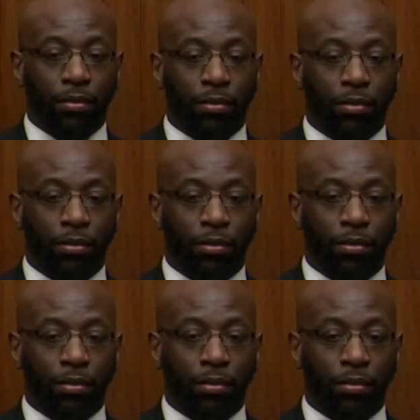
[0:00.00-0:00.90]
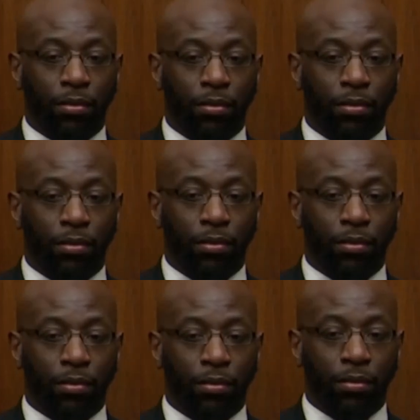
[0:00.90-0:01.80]

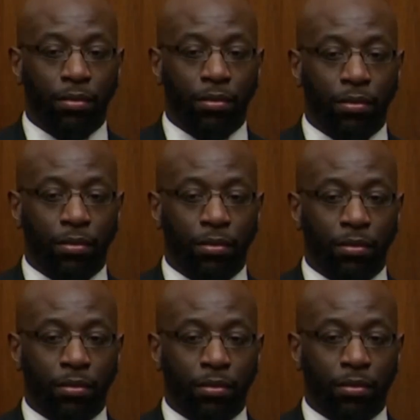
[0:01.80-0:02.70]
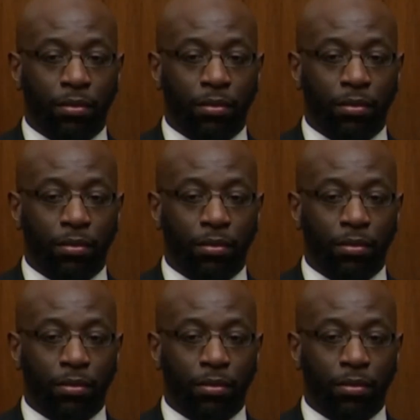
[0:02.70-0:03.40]
This person isn't speaking.